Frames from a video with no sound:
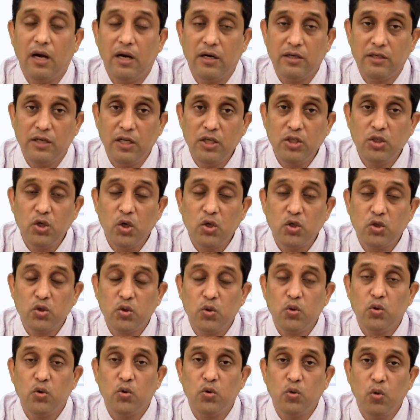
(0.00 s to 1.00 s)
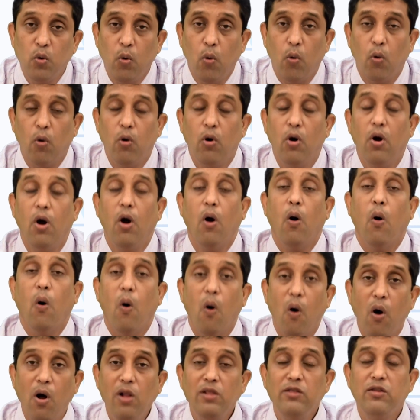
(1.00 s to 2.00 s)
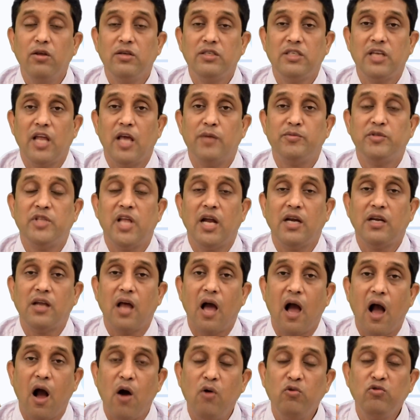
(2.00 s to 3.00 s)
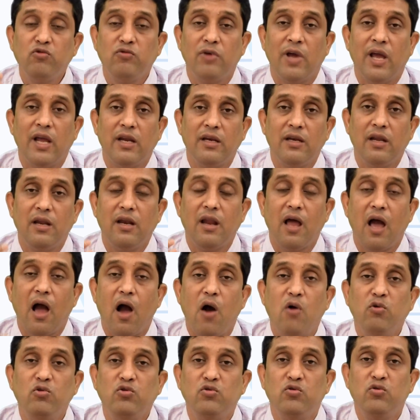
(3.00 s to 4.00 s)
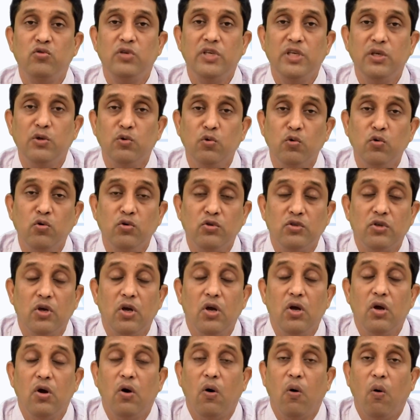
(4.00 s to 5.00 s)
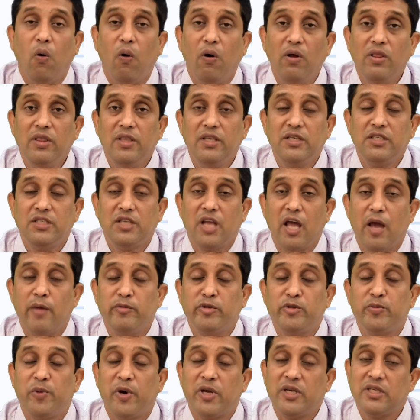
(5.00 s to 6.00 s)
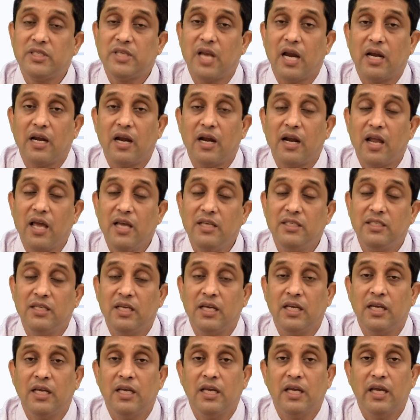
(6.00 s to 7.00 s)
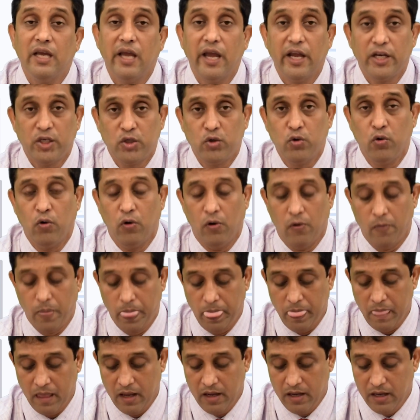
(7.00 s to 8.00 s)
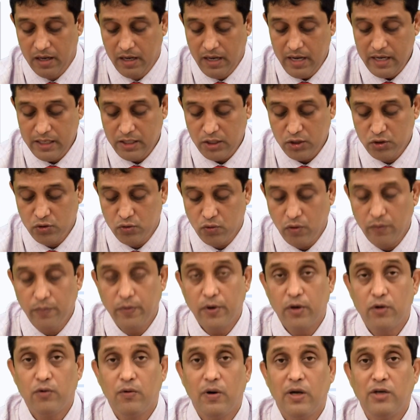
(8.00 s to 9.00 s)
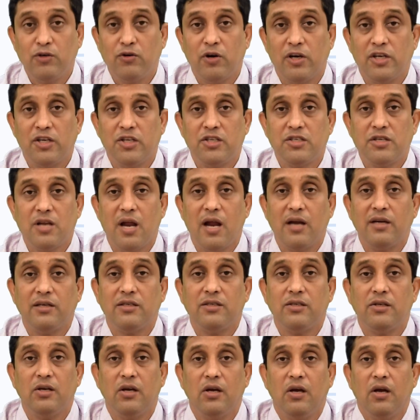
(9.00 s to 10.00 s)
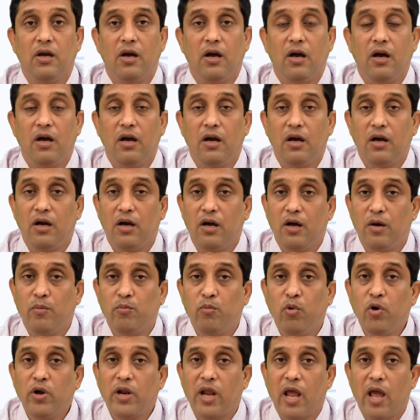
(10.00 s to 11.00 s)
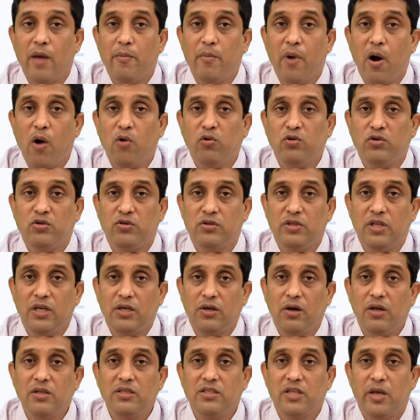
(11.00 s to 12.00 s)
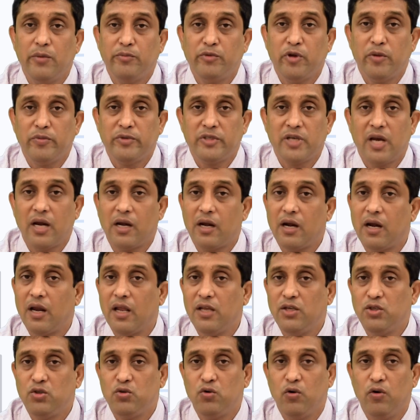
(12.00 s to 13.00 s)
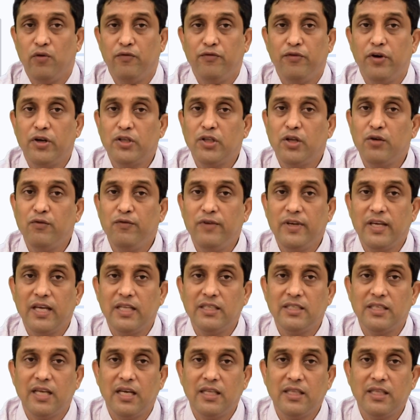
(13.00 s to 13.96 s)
teachers should know all the steps, that how to handle, how to use all the steps for standardizing a tool. Let us go forward to understand more about the concept of standardized tool. Further, we can say